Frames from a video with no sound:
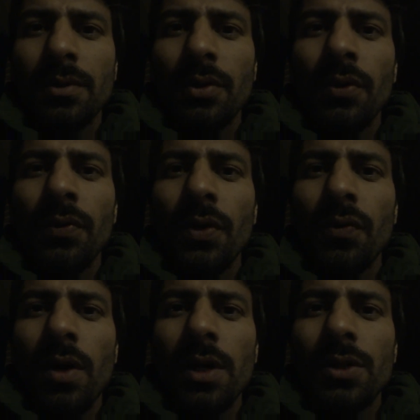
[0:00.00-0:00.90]
If you
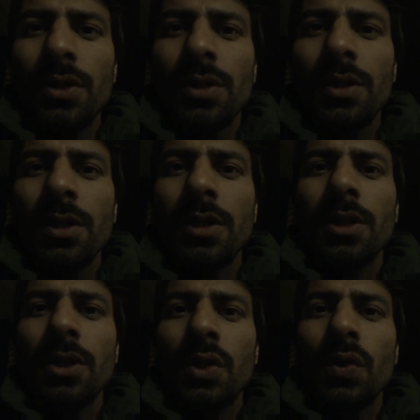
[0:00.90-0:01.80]
want
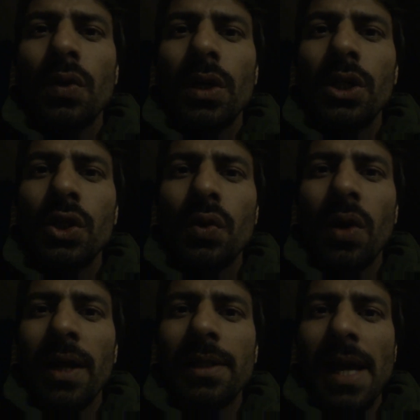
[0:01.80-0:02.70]
to
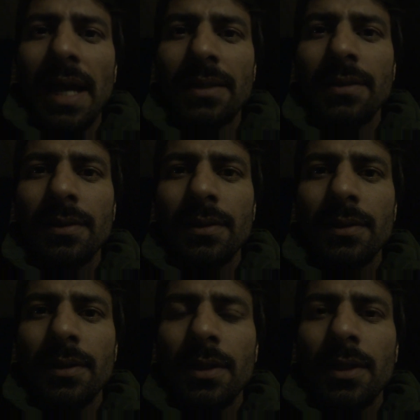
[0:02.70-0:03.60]
enjoy that,
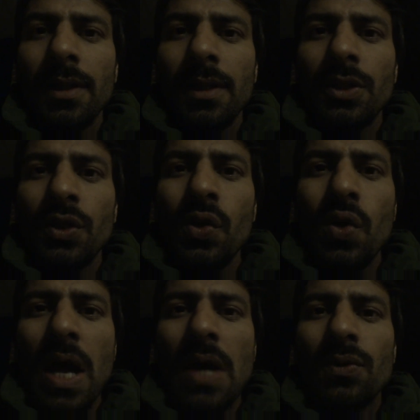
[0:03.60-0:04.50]

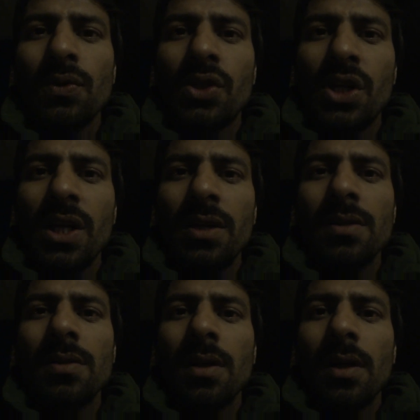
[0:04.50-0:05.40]
you have to
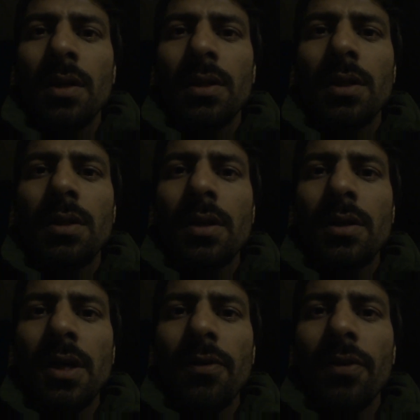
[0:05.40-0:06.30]
change the
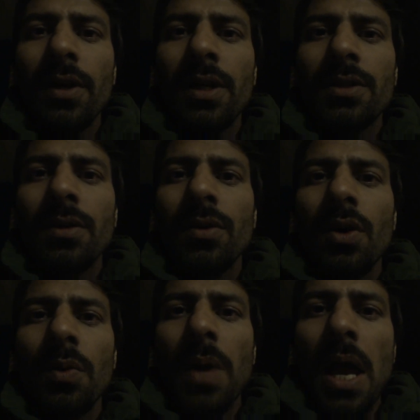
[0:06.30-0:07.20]
definition
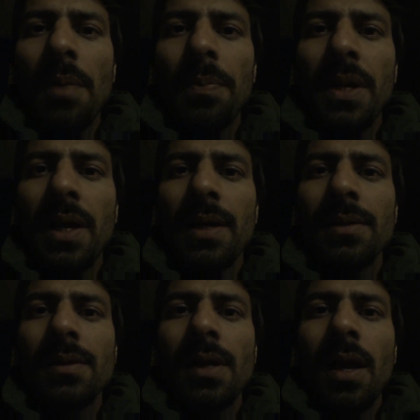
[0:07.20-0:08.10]
of
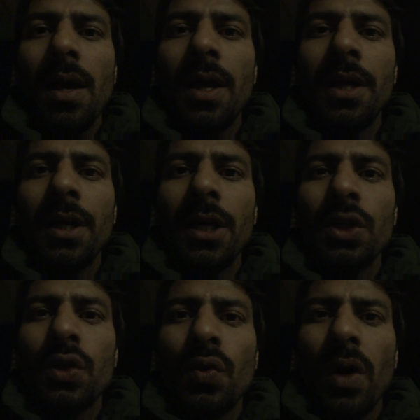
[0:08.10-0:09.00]
happiness and
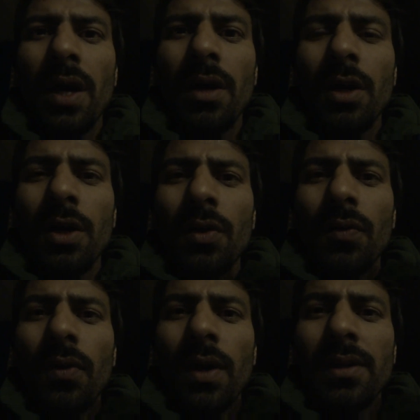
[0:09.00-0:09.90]
enjoy
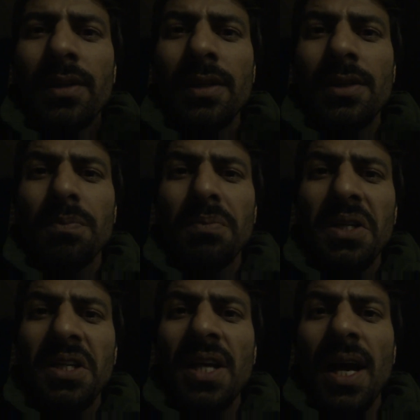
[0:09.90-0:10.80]
what this
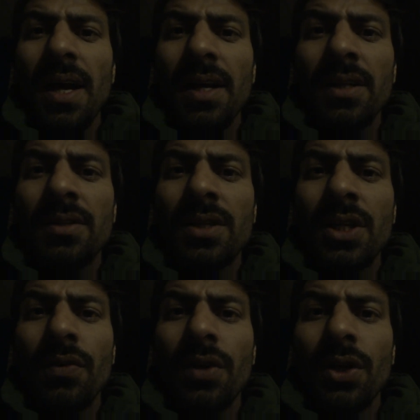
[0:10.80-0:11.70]
media is
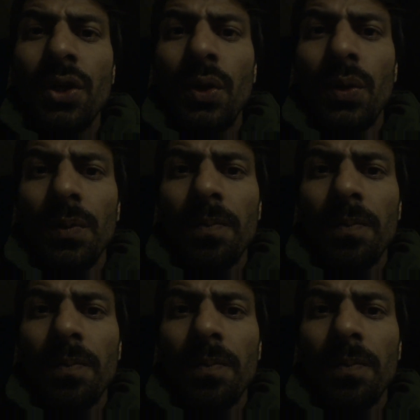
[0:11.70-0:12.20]
giving you.